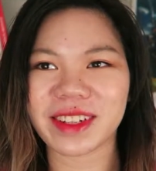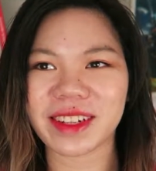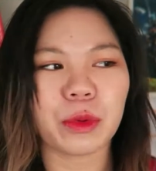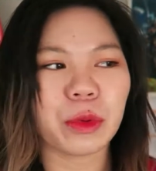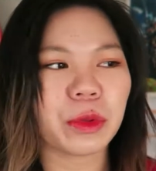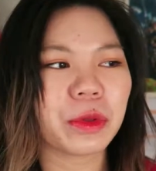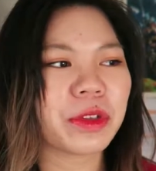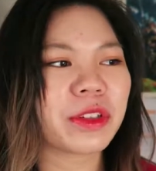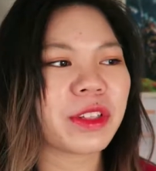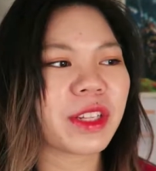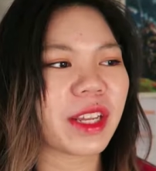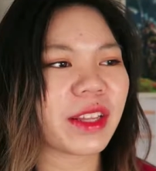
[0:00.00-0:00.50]
I
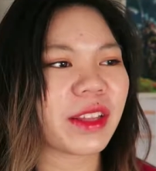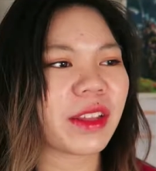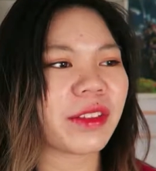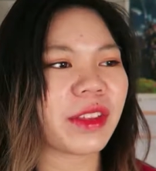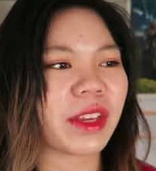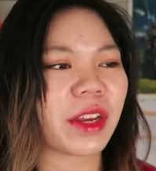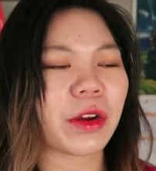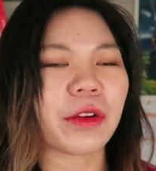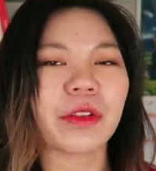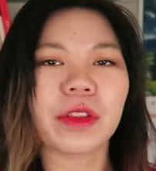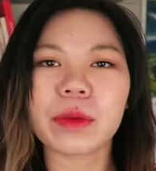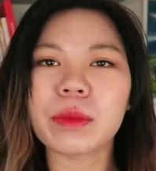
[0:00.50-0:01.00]
won't say that
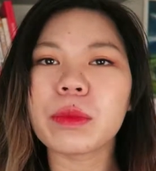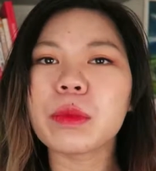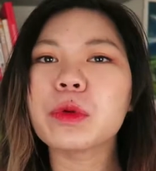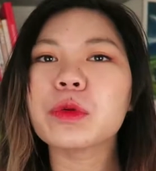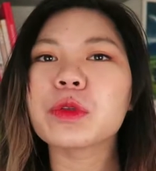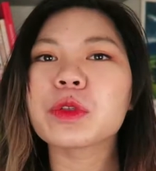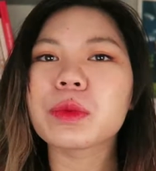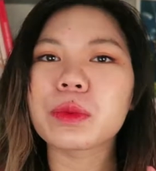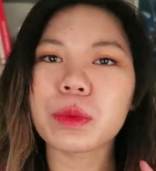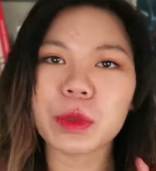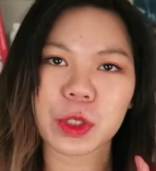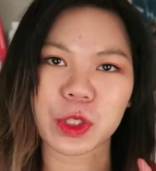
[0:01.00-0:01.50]
they are the
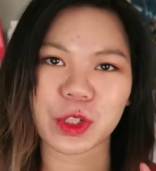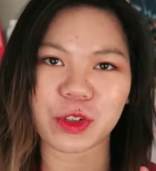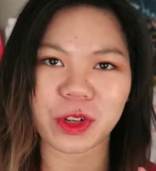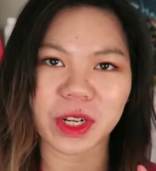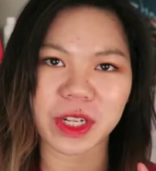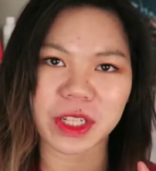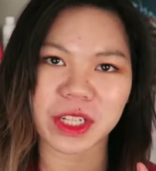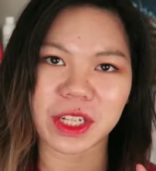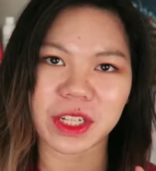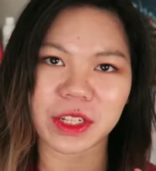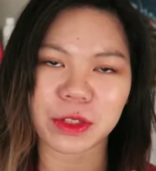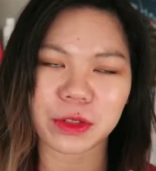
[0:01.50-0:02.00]
most
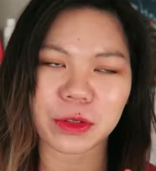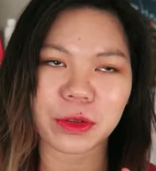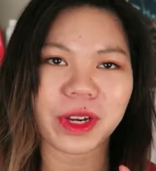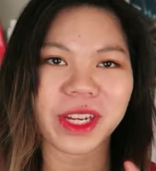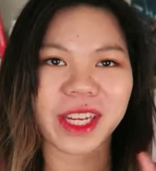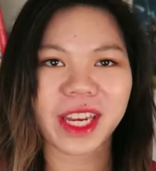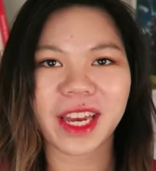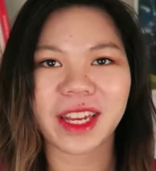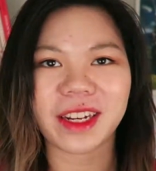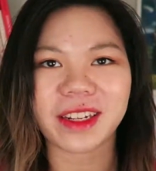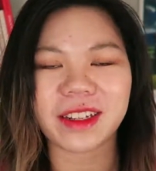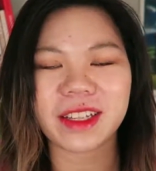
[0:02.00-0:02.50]
moisturizing, so
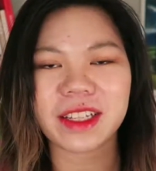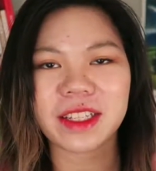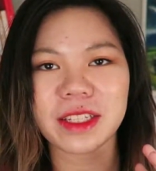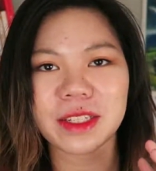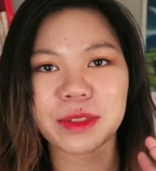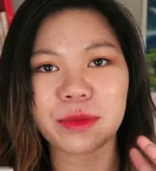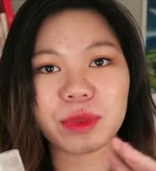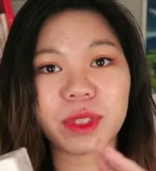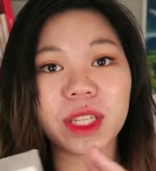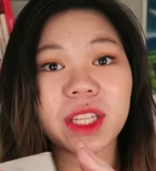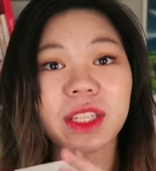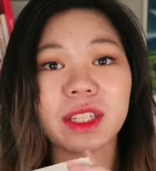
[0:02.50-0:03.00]
again, this is
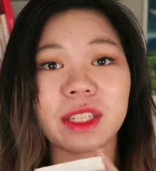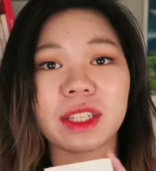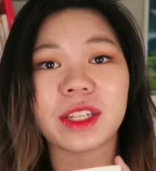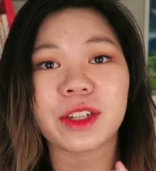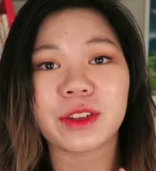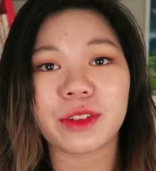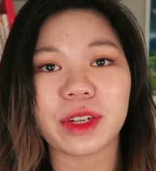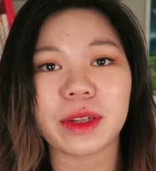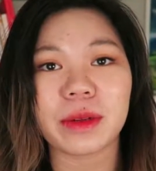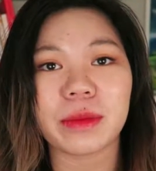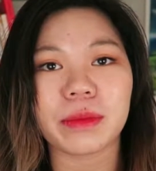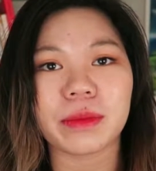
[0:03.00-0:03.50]
the
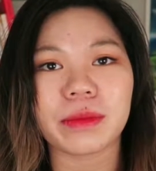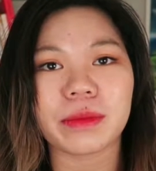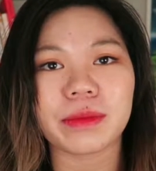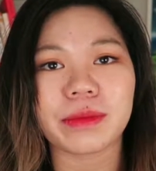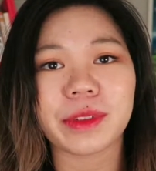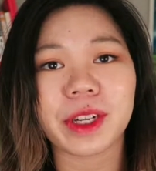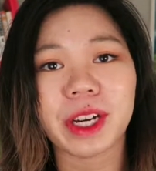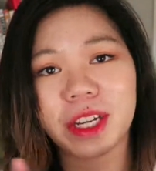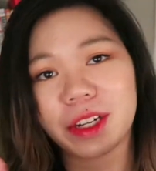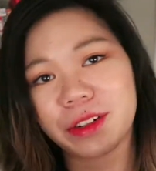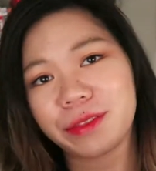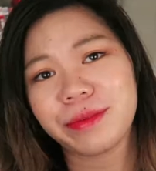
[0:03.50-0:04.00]
cream
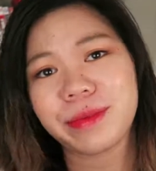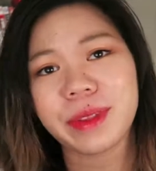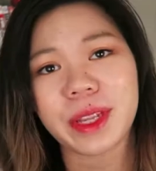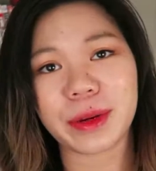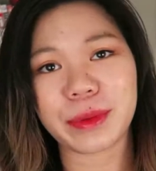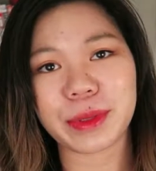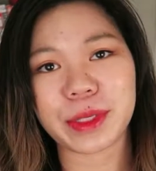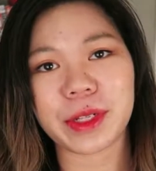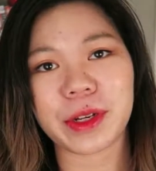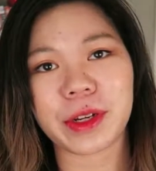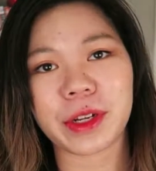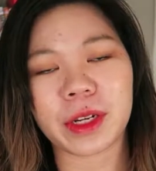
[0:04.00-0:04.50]
kind of that I
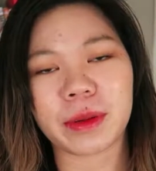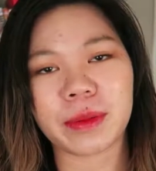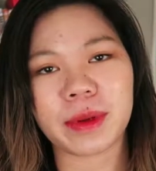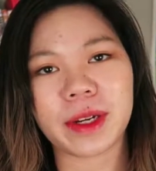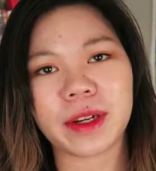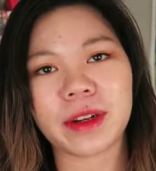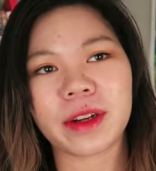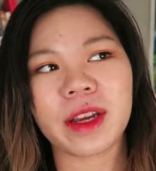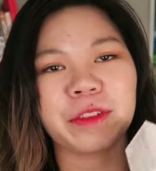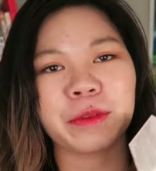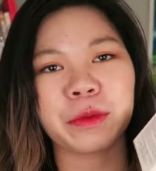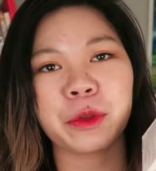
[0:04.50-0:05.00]
was talking
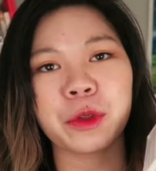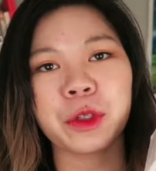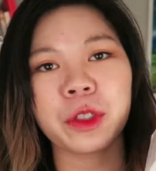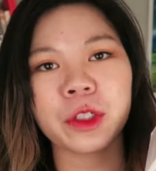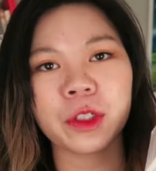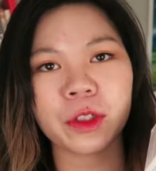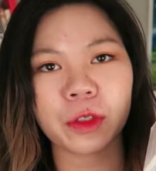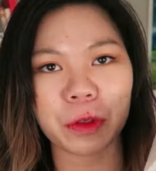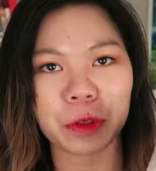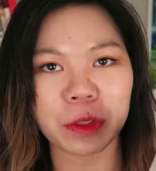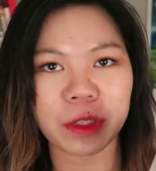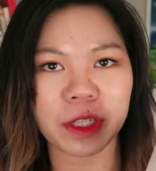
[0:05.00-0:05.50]
about. If I'm going
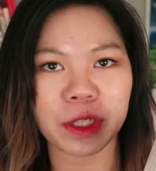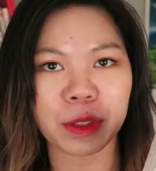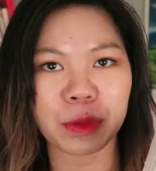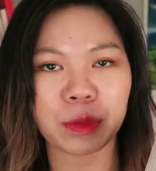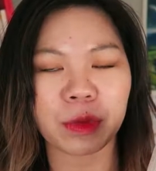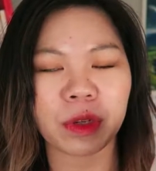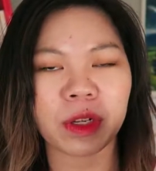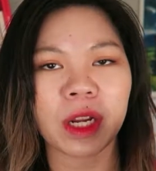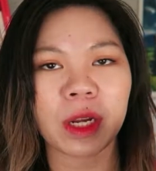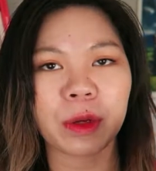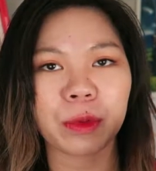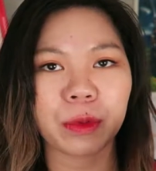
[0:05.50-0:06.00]
to use this
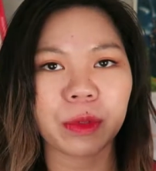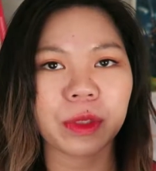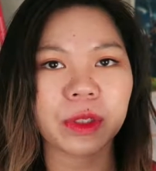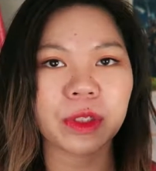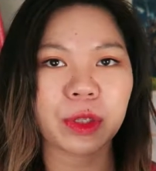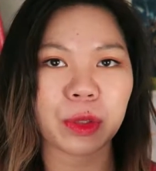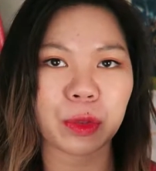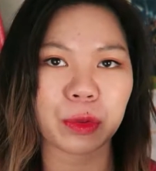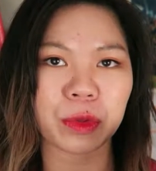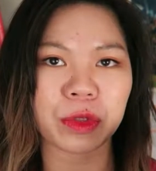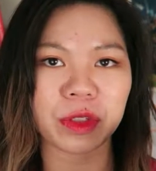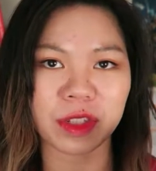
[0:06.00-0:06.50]
one, I will
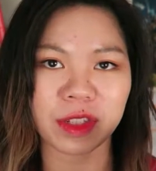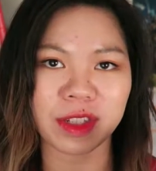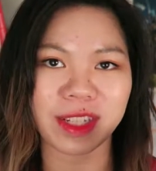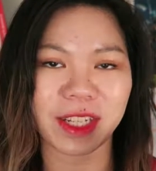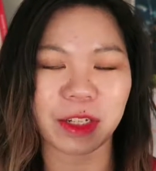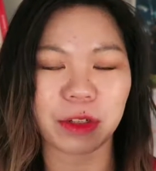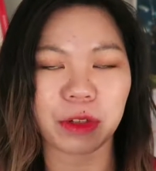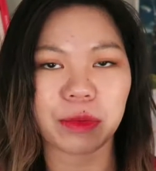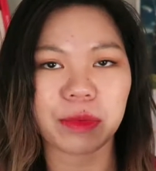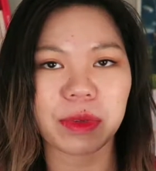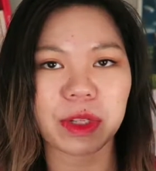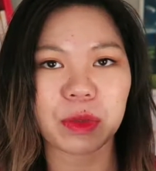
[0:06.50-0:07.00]
use the
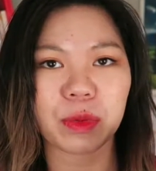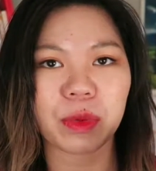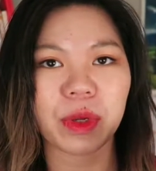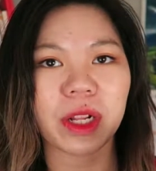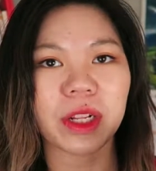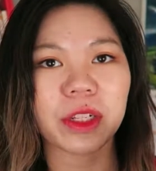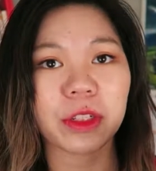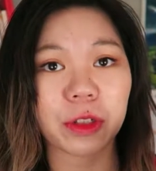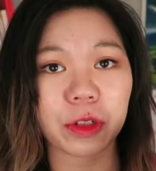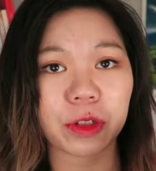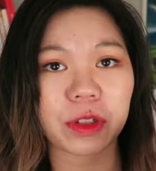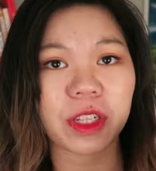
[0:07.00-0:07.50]
serum as
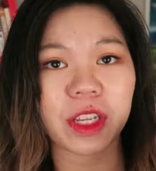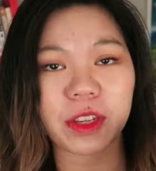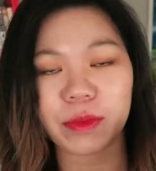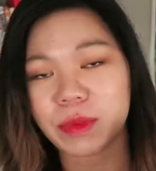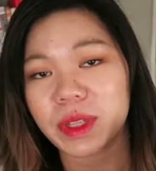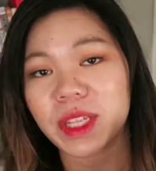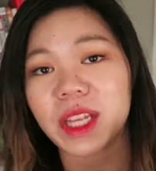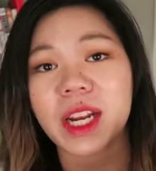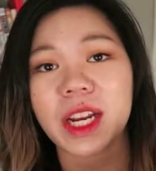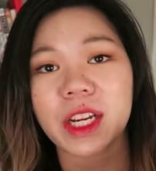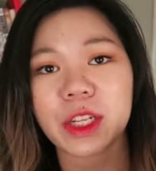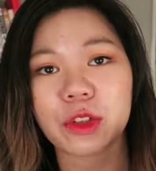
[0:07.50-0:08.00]
well, just to give
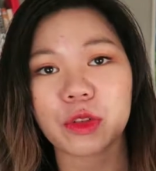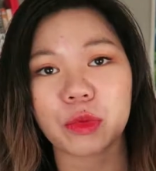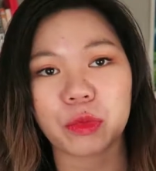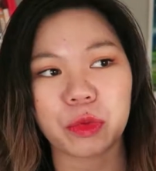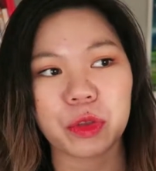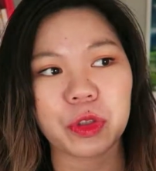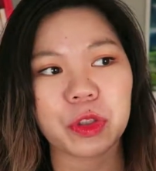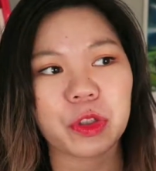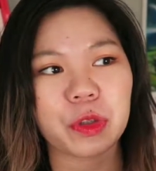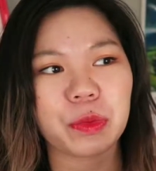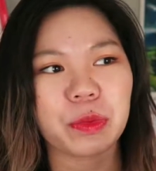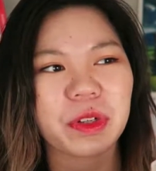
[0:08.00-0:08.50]
me that extra
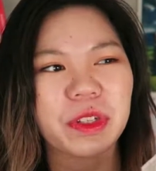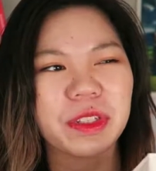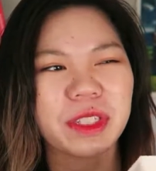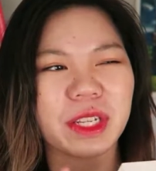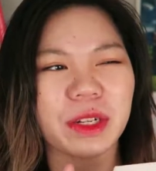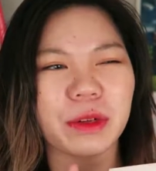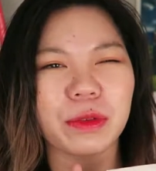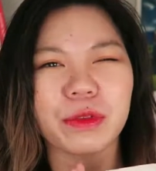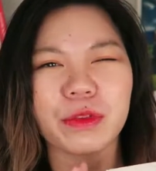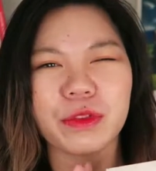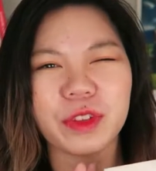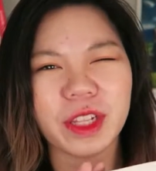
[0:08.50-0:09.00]
moisture, because I
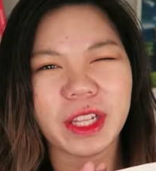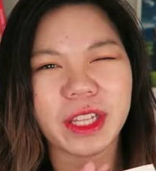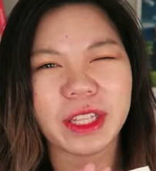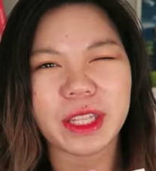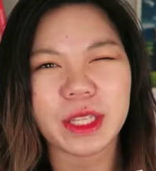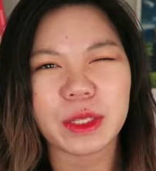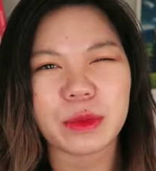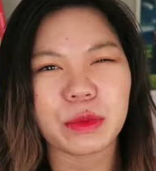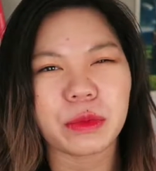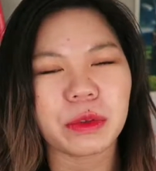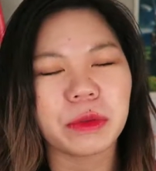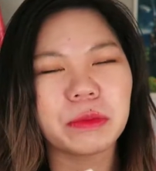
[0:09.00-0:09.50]
don't feel like
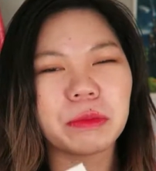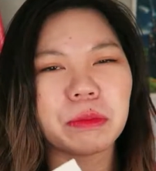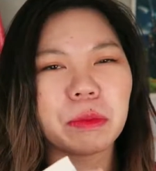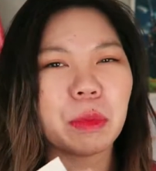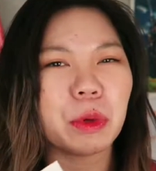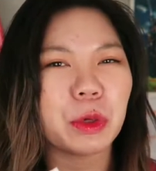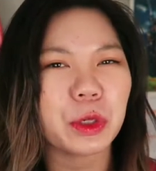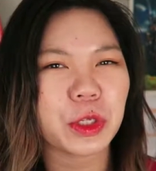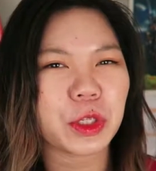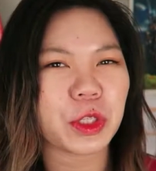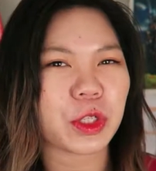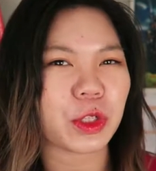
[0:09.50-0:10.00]
this one
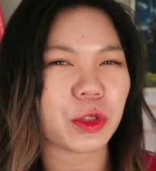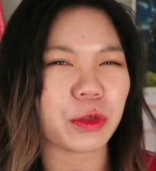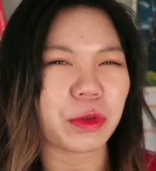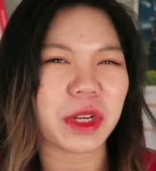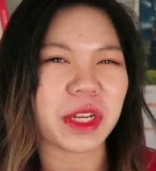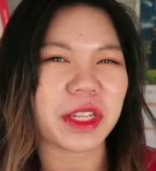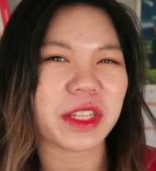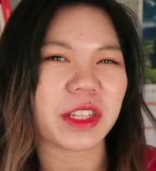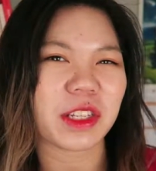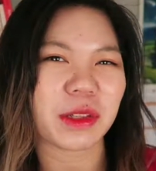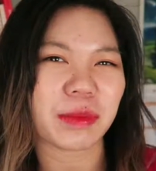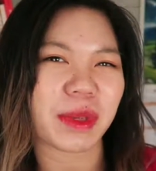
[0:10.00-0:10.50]

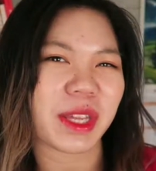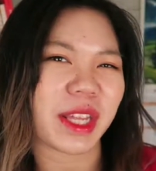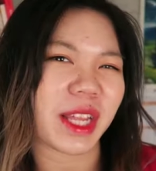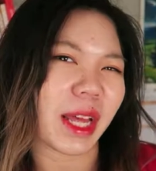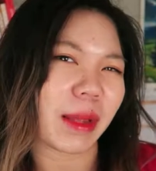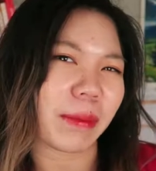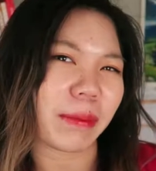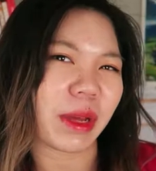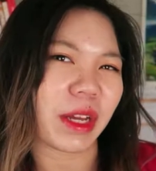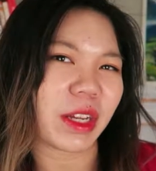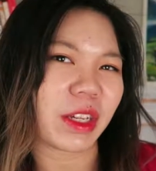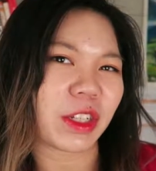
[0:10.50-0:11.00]
moisturizes me
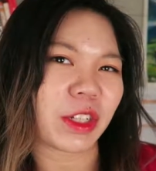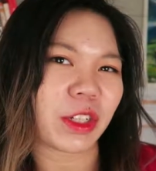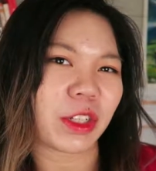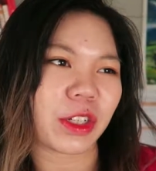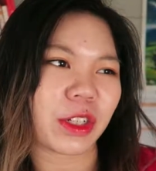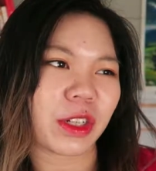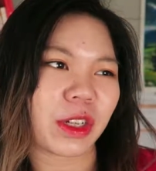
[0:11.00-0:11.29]
that much.